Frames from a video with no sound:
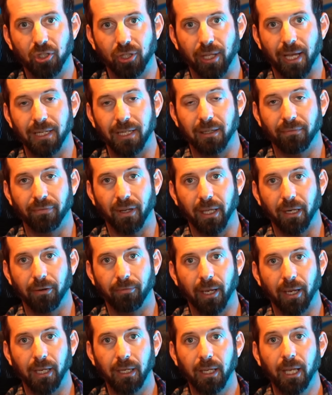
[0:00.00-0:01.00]
that divine
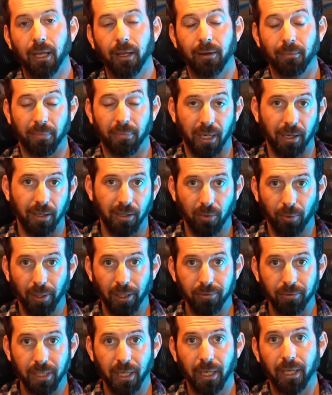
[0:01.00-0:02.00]
right by,
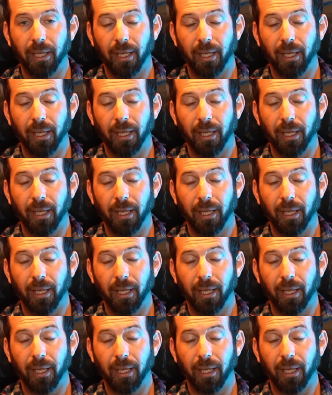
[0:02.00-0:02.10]
quote,